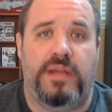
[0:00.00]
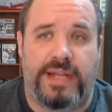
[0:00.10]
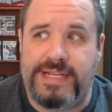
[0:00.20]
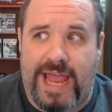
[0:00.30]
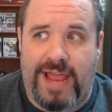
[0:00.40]

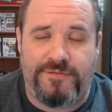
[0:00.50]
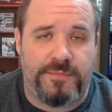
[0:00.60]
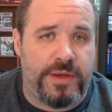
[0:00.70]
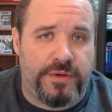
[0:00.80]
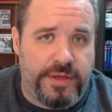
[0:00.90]
At least
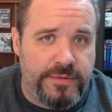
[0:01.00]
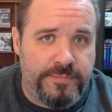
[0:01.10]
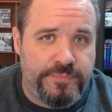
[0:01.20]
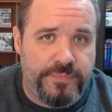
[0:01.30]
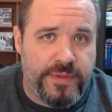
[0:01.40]

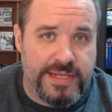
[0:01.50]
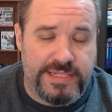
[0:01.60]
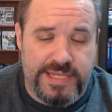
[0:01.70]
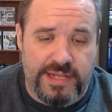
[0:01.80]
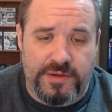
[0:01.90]
500,000.
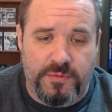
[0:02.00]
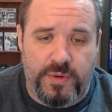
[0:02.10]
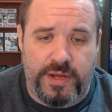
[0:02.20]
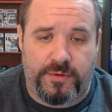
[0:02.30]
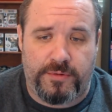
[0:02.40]
It's selling
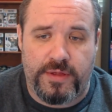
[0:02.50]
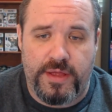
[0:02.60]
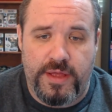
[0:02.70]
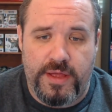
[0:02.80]
well.